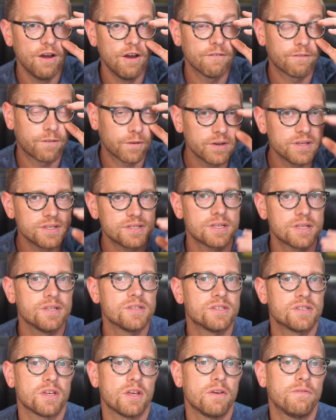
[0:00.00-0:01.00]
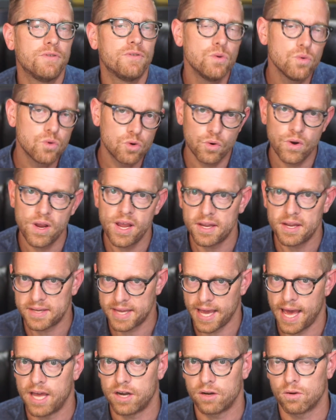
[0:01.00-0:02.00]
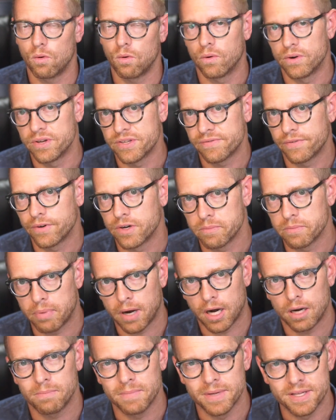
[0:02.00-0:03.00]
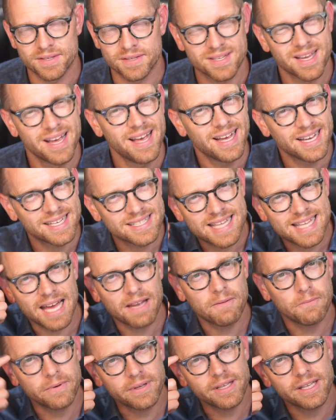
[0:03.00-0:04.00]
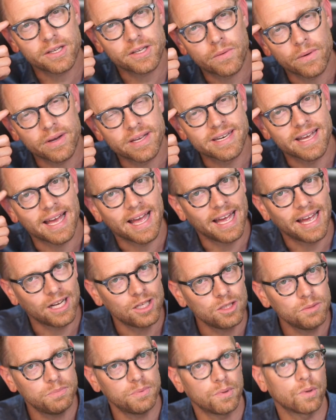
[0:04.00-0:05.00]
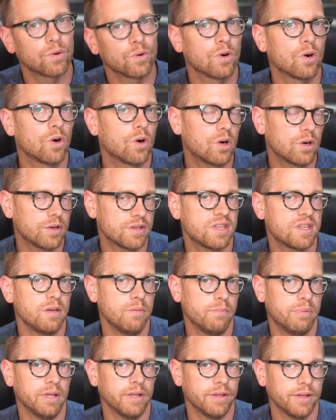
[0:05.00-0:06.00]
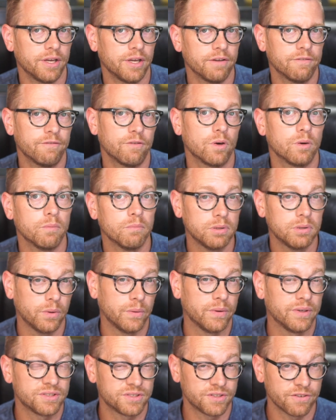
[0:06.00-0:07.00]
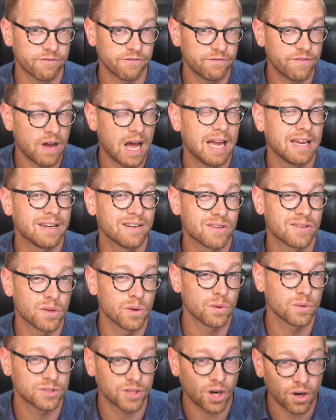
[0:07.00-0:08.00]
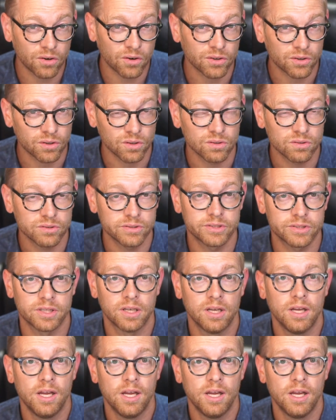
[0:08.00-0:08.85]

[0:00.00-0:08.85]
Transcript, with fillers: For instance, if you create categories for departments, is that really going to help or hurt the ability for employees to find those articles?